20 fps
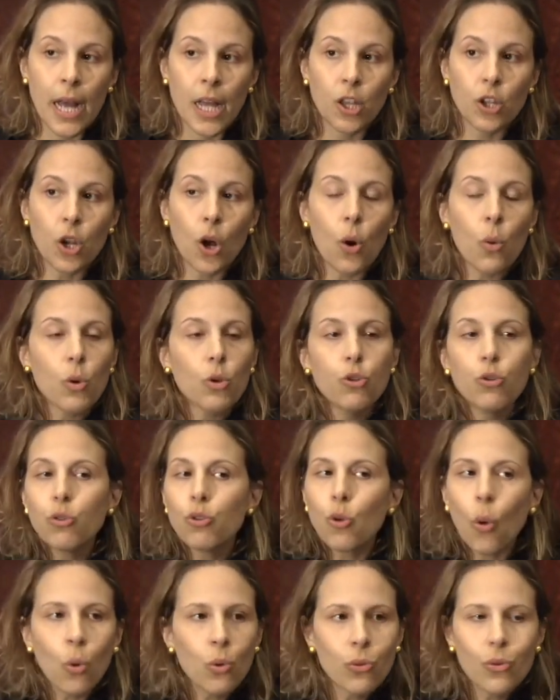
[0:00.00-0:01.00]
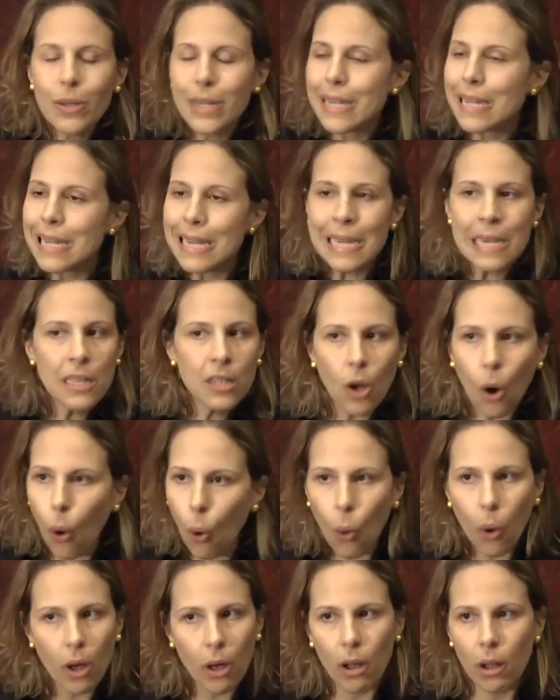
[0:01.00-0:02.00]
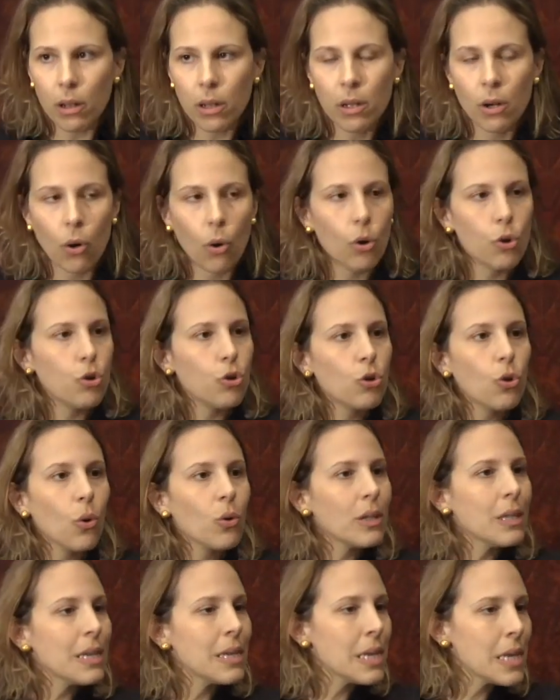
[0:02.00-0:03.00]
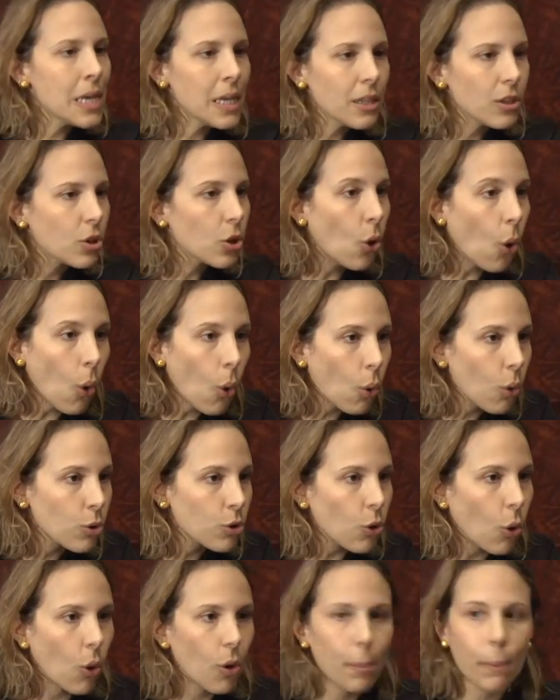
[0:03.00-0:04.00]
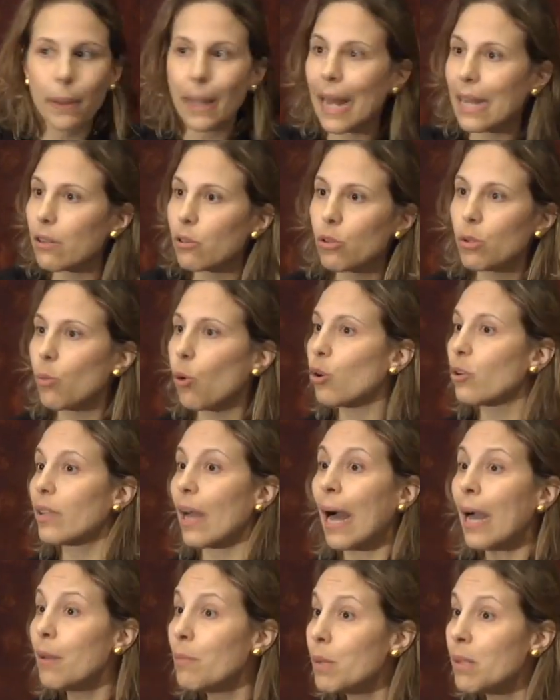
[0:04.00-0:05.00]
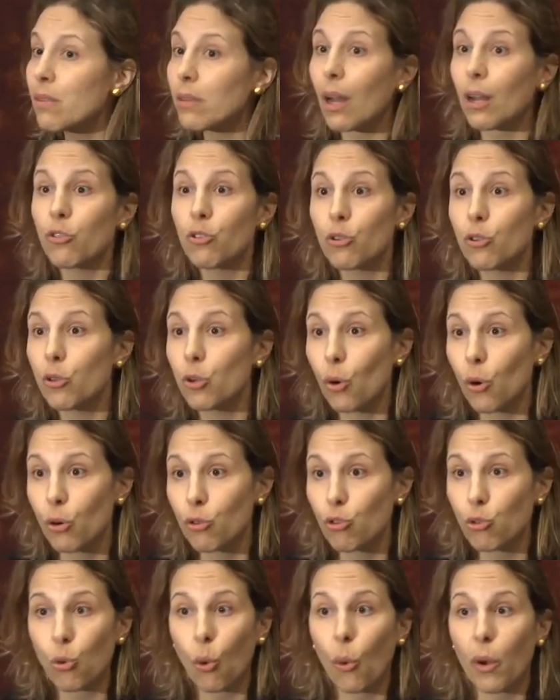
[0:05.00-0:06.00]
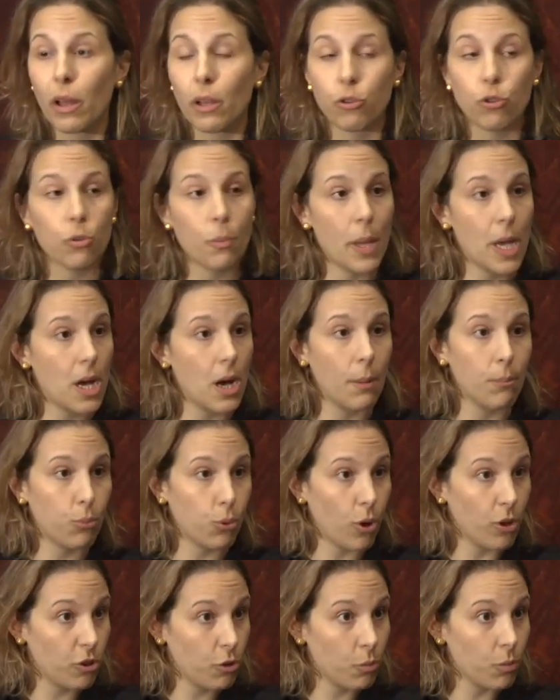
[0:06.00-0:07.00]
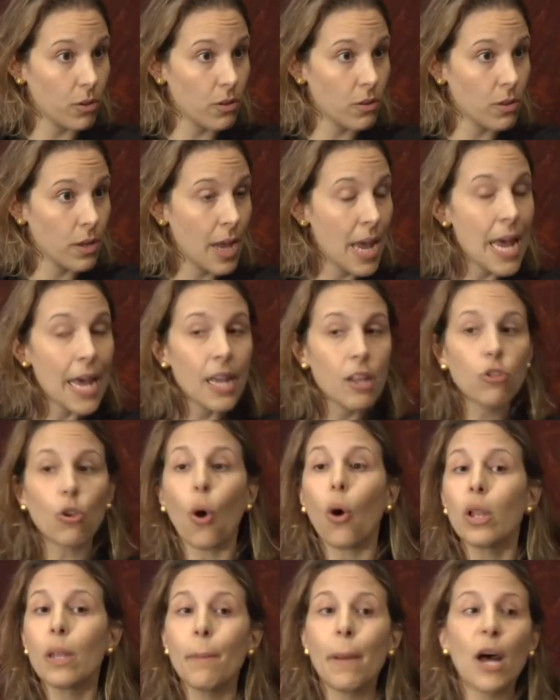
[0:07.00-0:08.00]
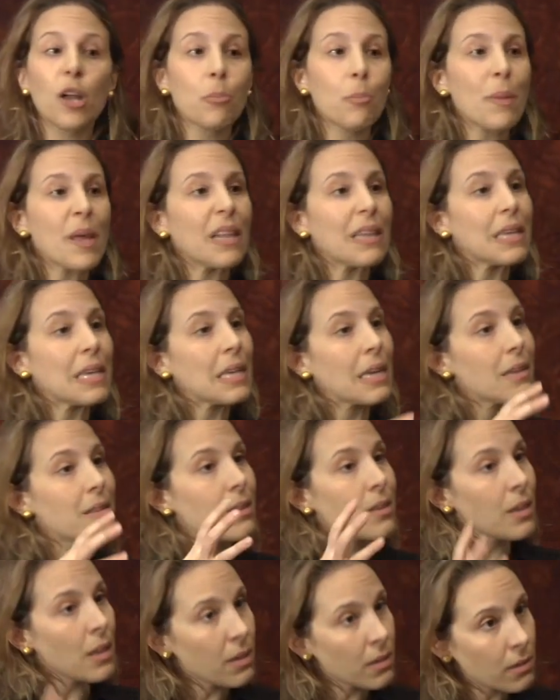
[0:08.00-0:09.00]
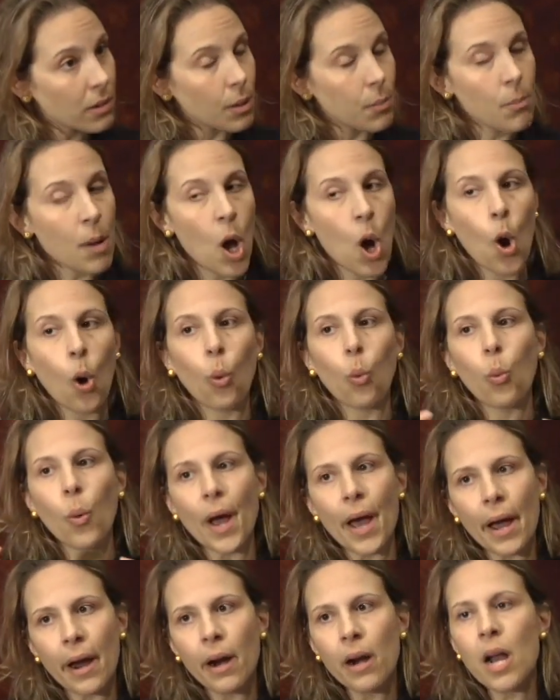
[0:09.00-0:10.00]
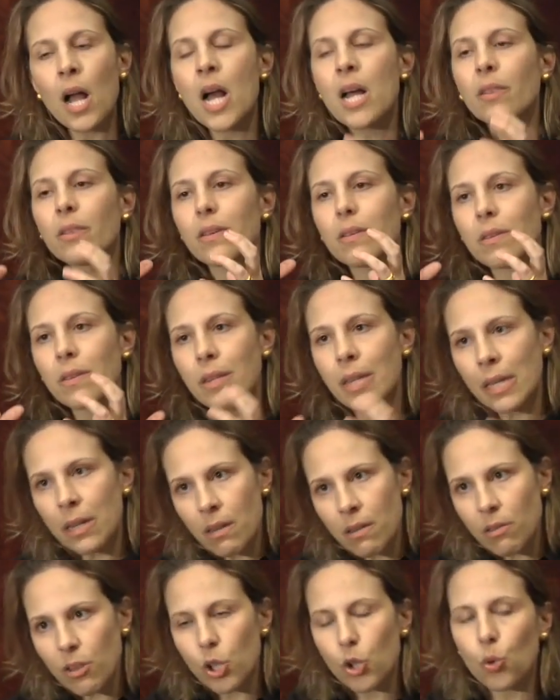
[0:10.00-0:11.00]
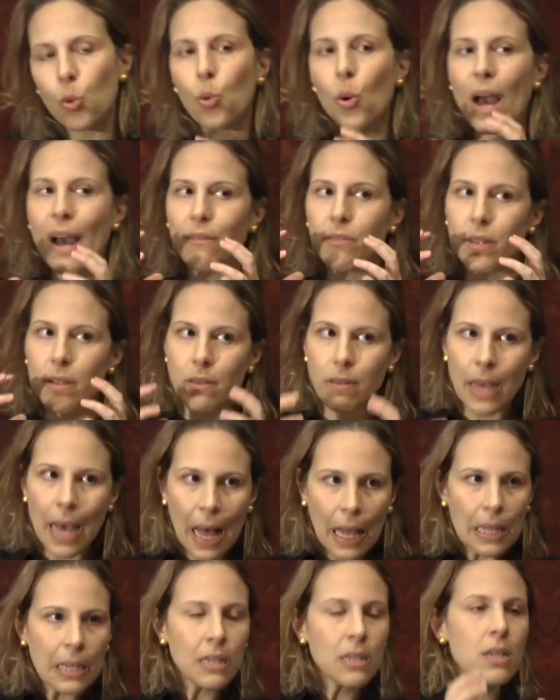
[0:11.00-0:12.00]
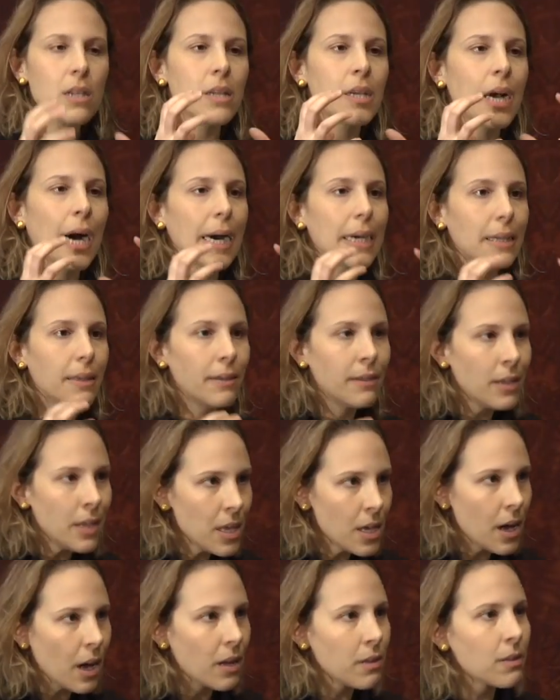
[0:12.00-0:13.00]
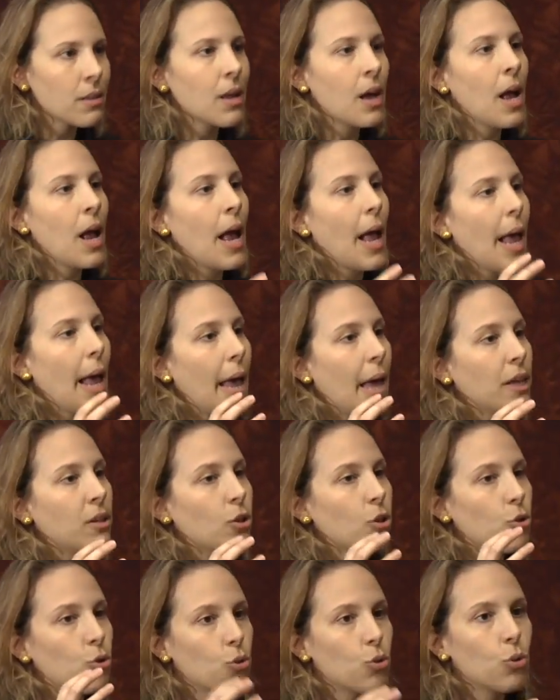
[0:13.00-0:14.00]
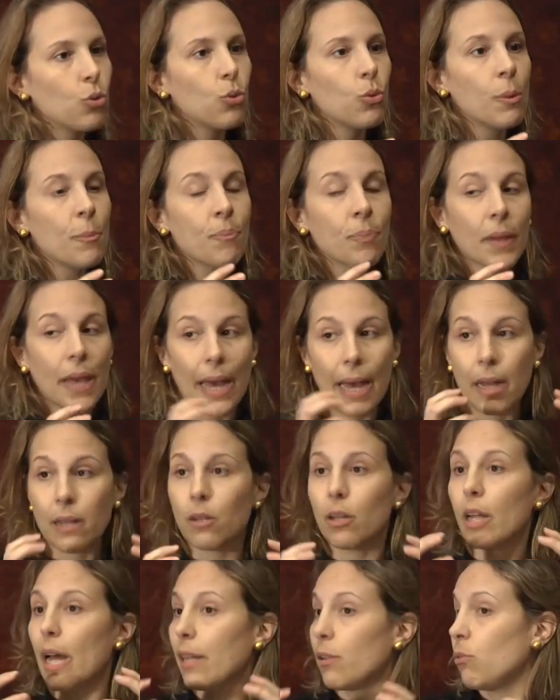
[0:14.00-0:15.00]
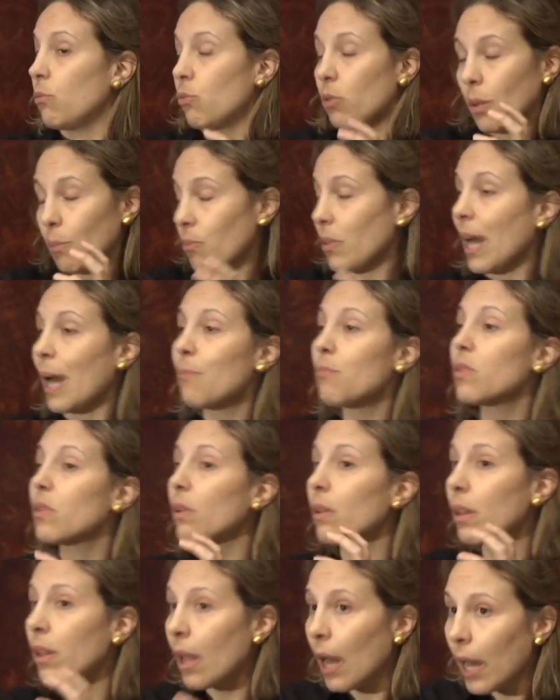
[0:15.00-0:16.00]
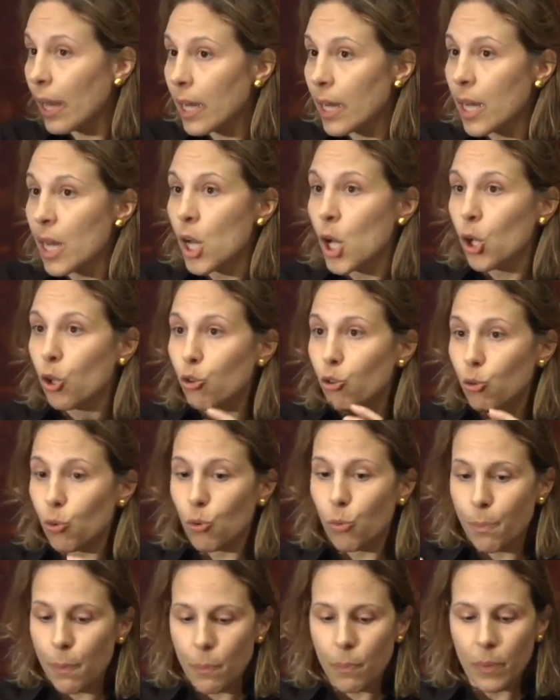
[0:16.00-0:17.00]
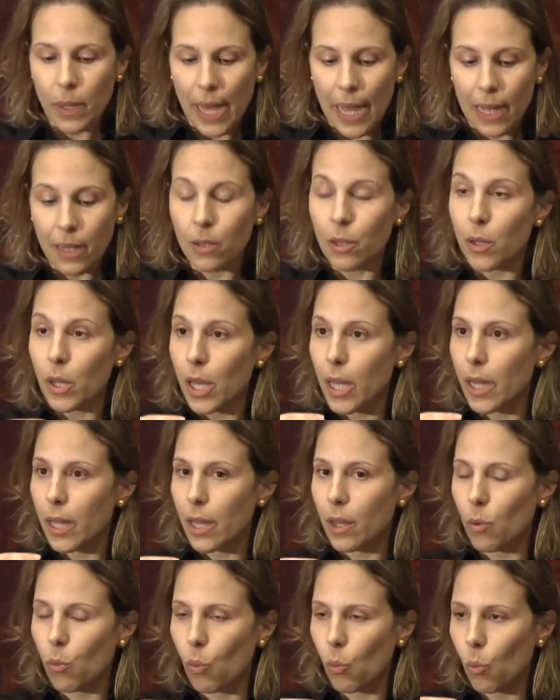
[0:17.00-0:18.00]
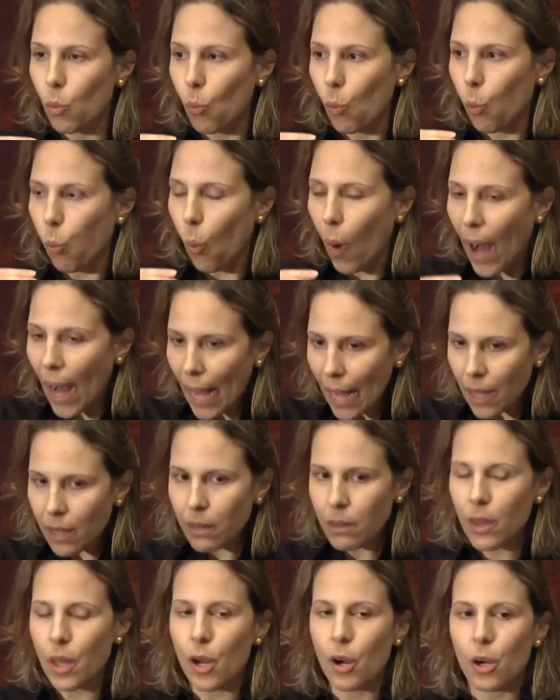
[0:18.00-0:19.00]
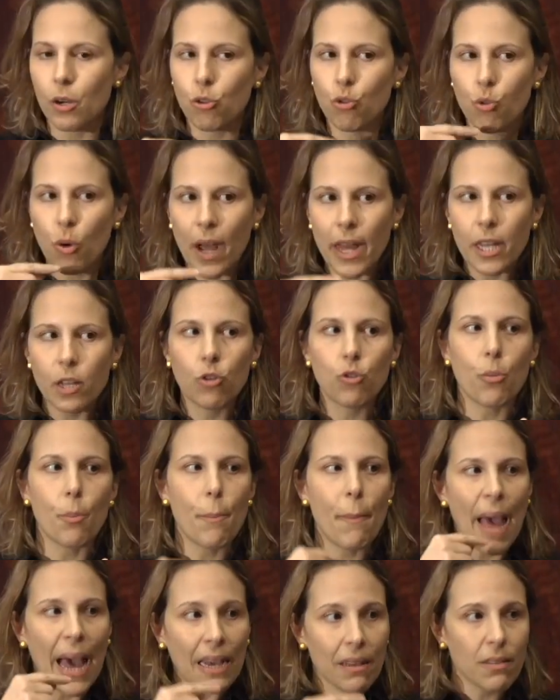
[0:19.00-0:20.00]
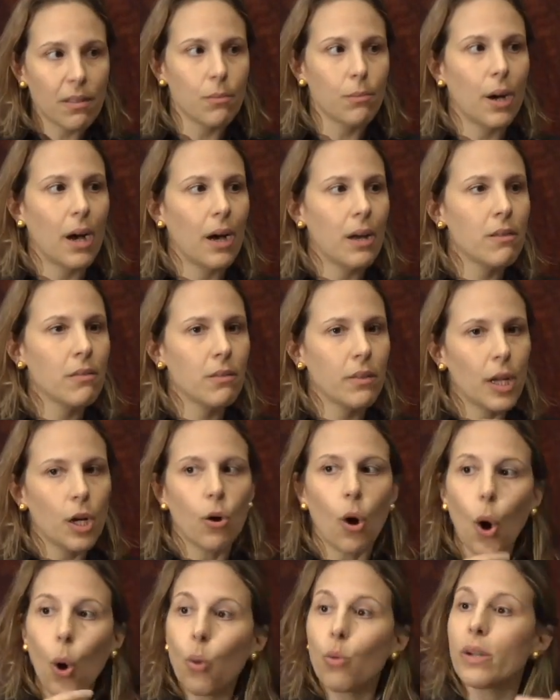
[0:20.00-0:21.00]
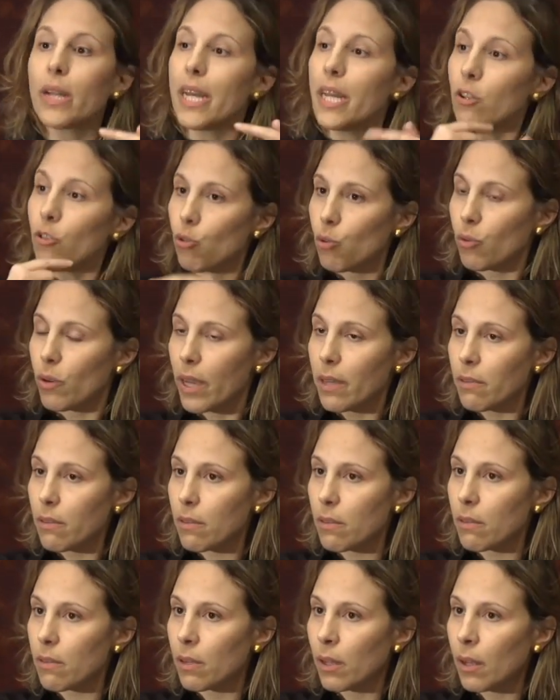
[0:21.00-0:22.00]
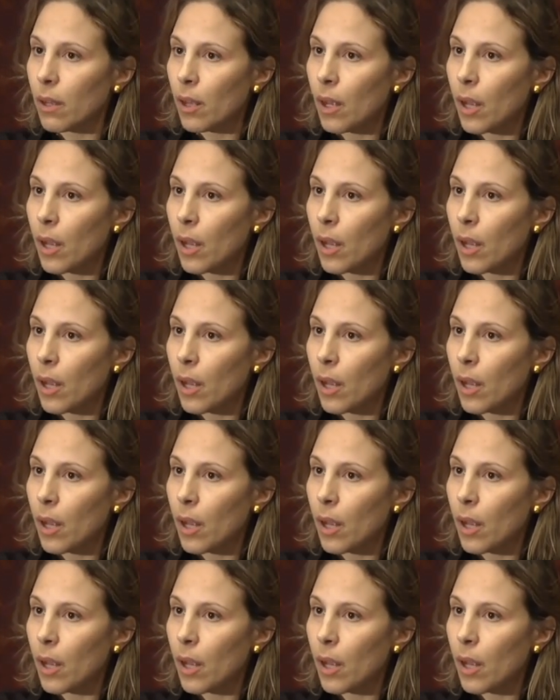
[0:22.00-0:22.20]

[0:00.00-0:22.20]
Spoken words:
You know, you don't need oil, or you don't need gold or platinum or diamonds under your soil to become prosperous. It's all about building a system where the citizen who have the talent, the ideas, and sometimes the luck to, while they're trying to maximize their own interests